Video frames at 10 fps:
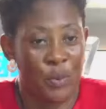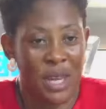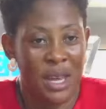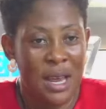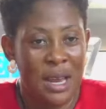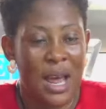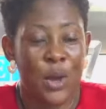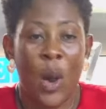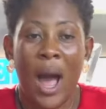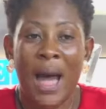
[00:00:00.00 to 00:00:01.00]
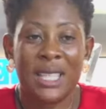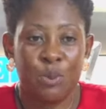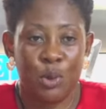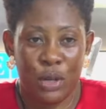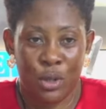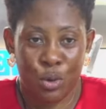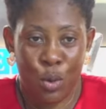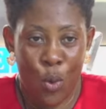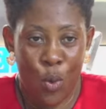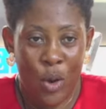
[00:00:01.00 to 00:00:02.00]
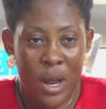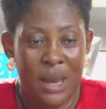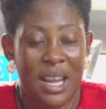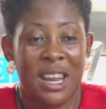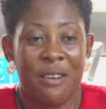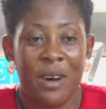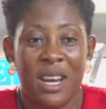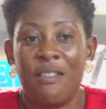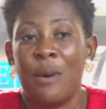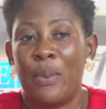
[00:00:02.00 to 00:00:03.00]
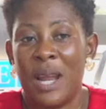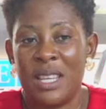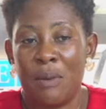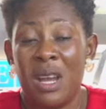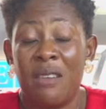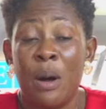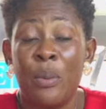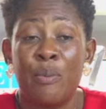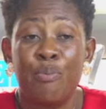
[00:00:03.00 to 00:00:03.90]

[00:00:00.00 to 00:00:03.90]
they me. And your heart build a store and a van of a plan. You want to have a